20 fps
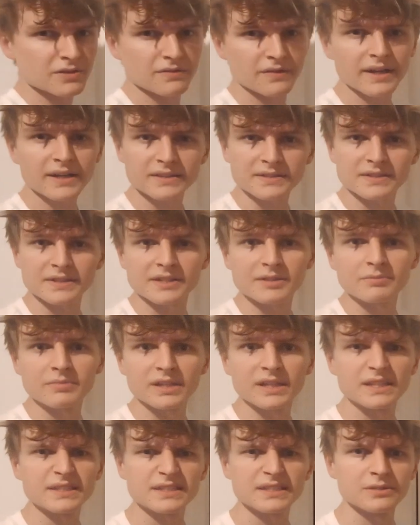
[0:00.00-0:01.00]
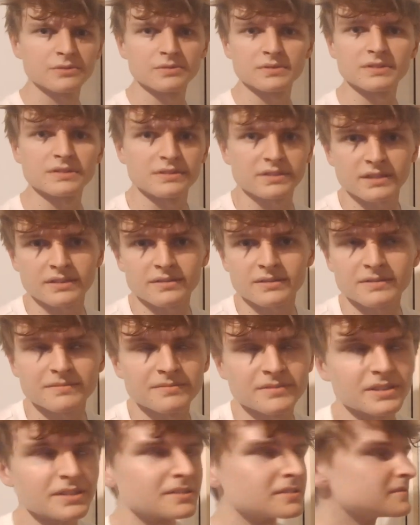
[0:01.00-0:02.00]
of x here, but it's equal to 0,
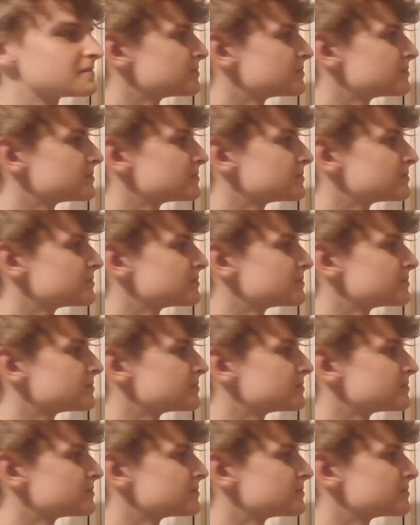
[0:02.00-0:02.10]
kind of.